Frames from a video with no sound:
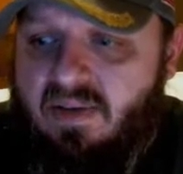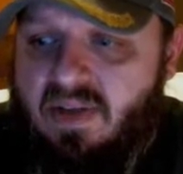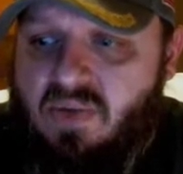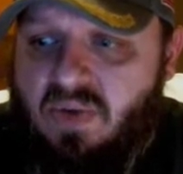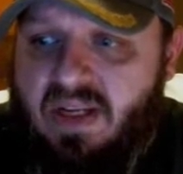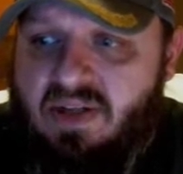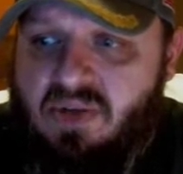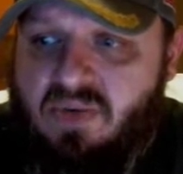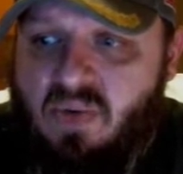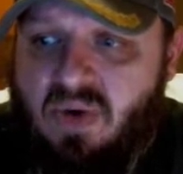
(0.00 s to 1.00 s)
This one
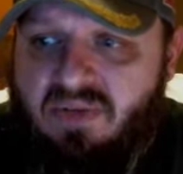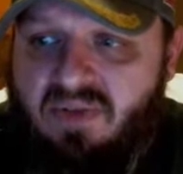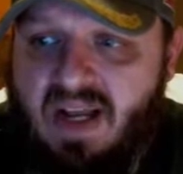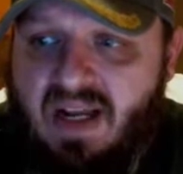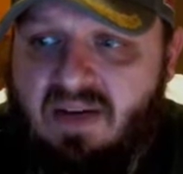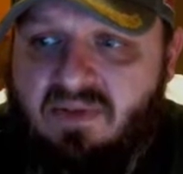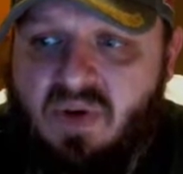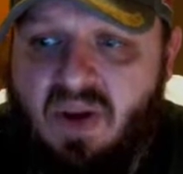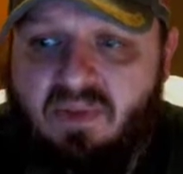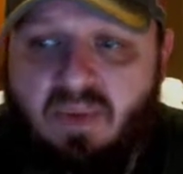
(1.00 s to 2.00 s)
gets you 25,
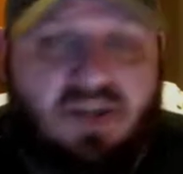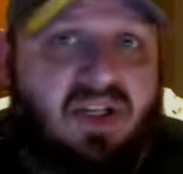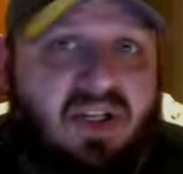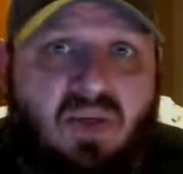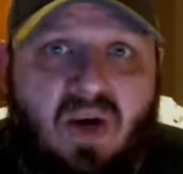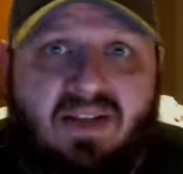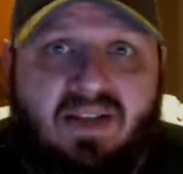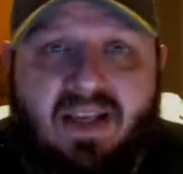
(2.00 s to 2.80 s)
so you have to purchase it twice.